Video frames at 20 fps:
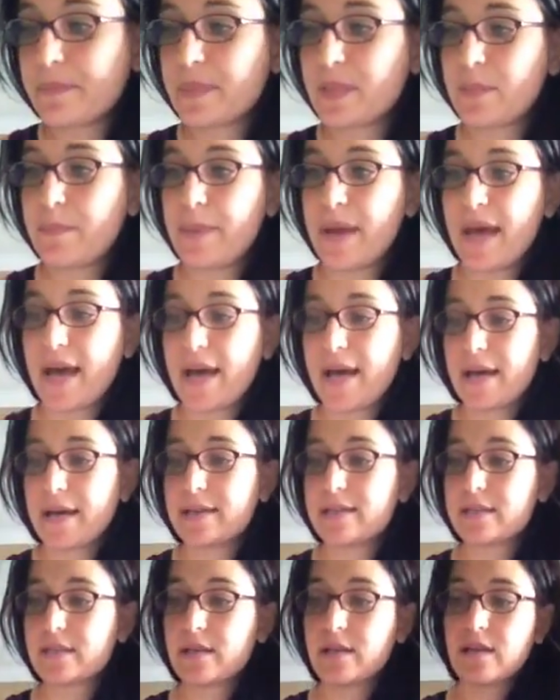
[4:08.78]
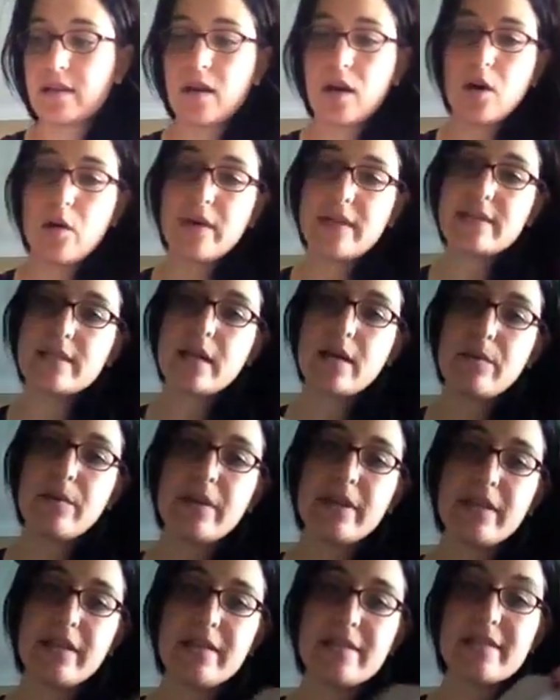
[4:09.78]
The bags always come
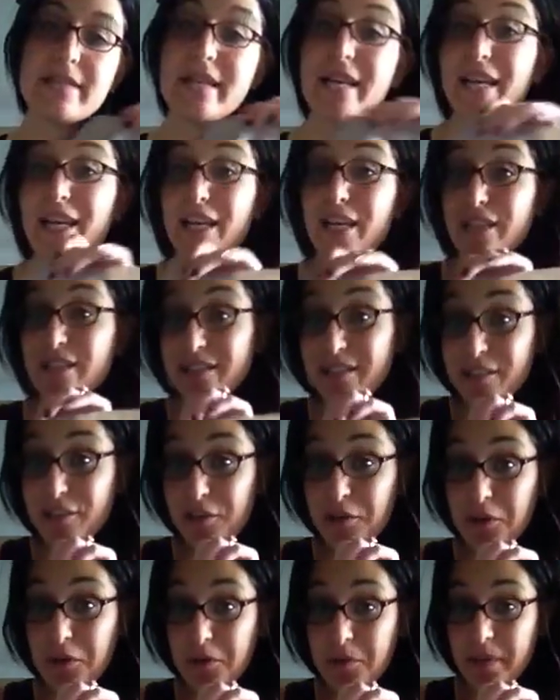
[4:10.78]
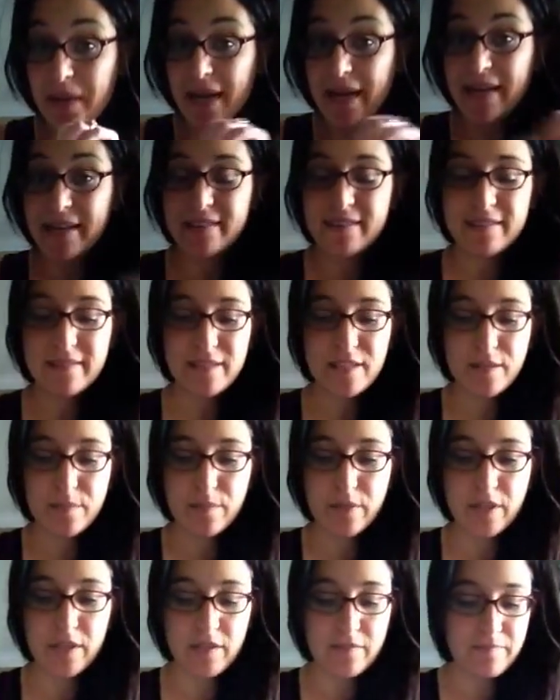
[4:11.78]
with these cute little bags to
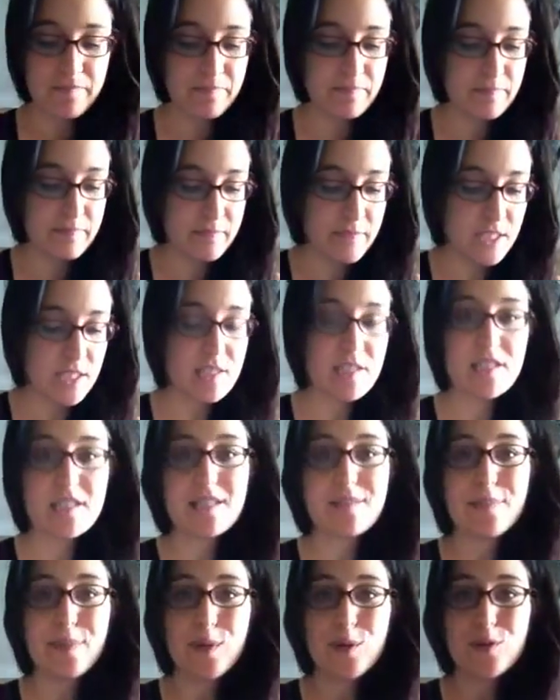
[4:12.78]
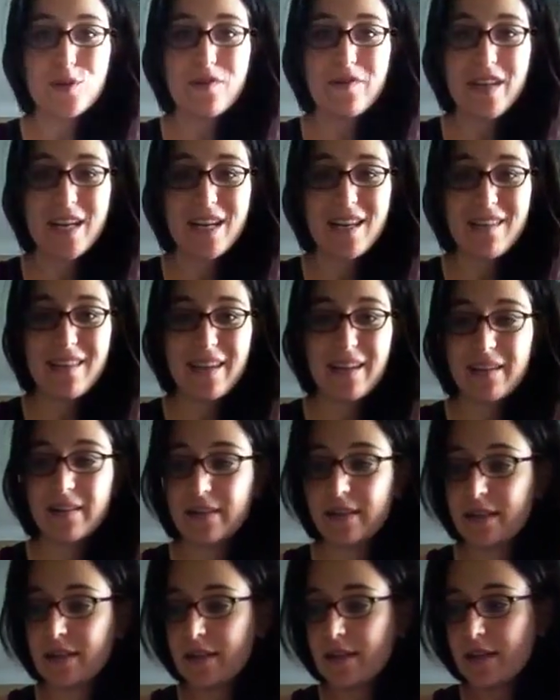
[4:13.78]
dispose of anything,
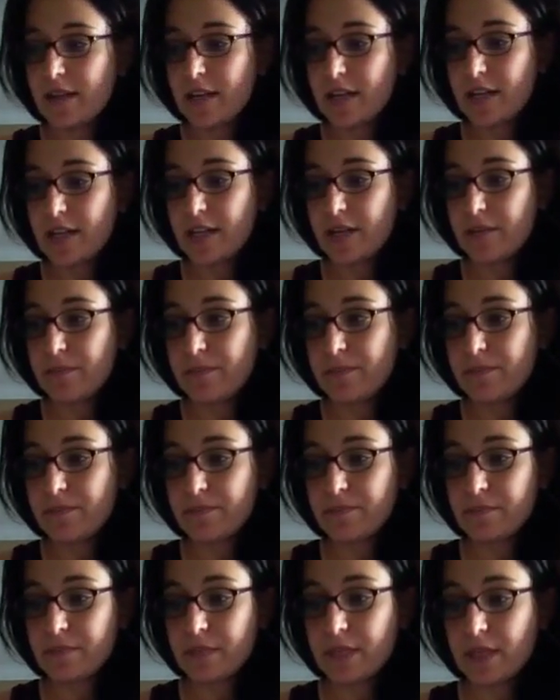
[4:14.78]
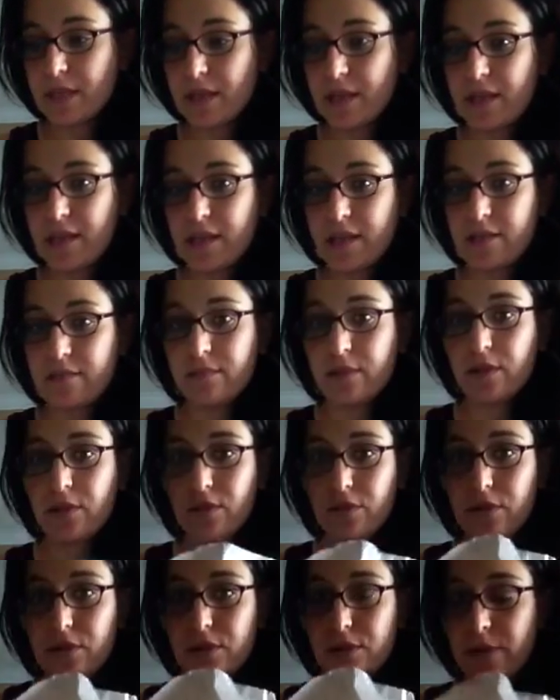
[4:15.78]
and then you throw
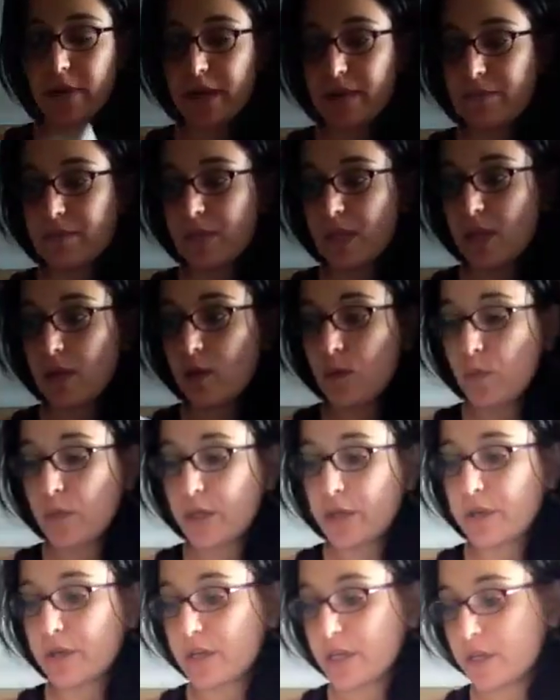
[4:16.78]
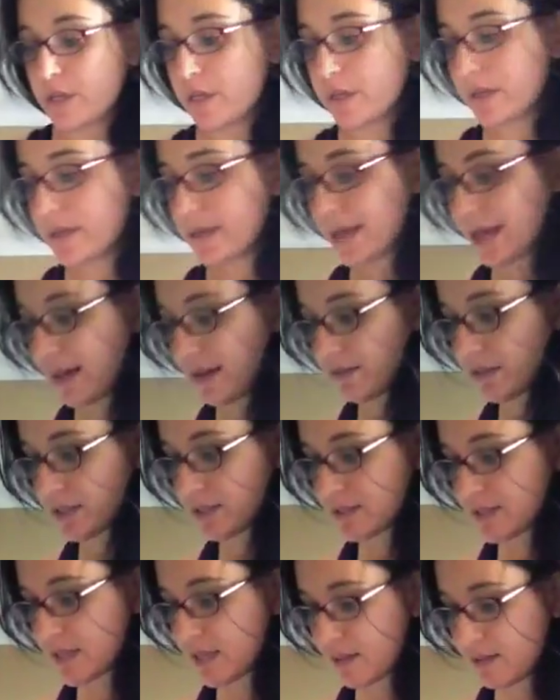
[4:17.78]
this away when you're done.
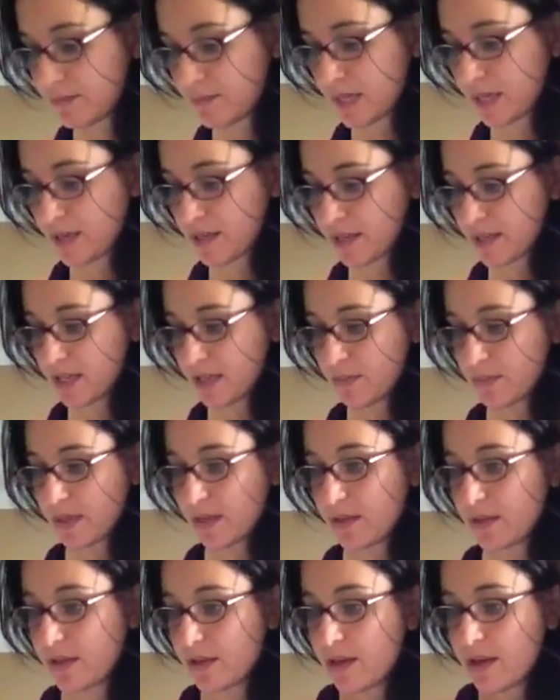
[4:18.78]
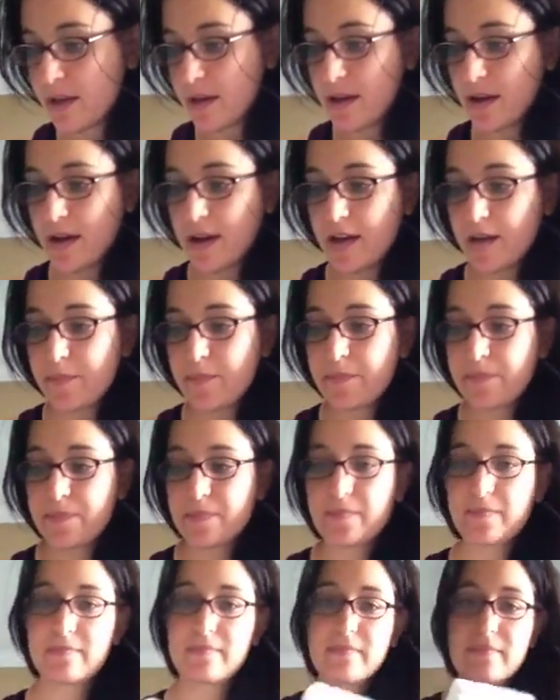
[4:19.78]
Obviously, I'm not going to keep it.
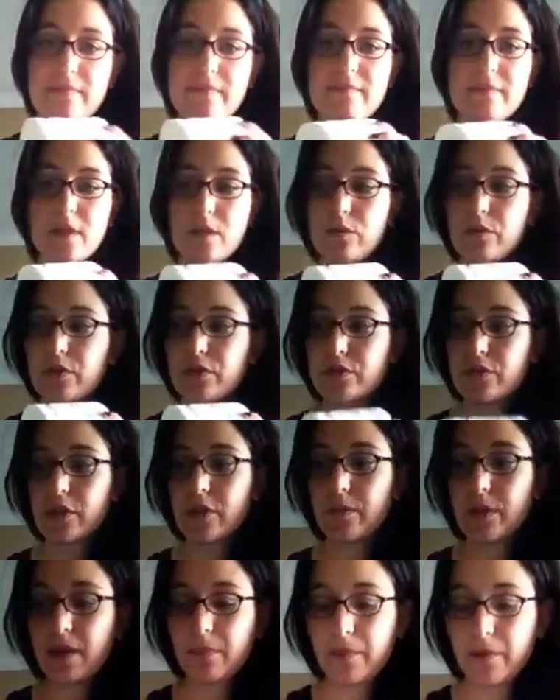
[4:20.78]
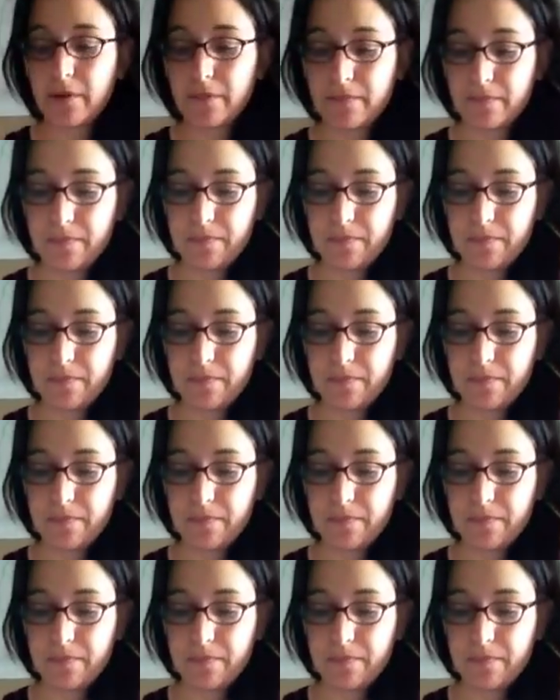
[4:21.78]
A roll of toilet paper,